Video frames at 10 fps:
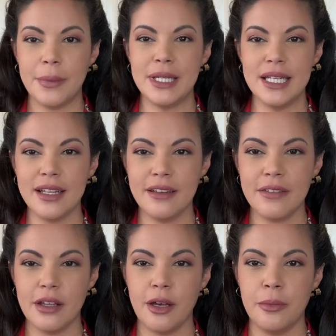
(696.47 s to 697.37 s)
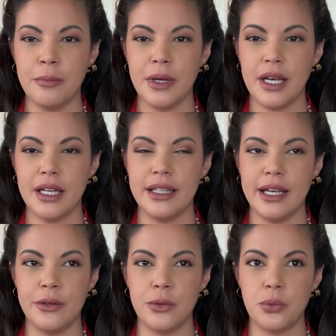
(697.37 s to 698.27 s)
but none of them
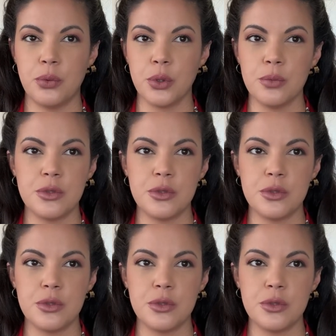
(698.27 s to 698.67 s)
allowed room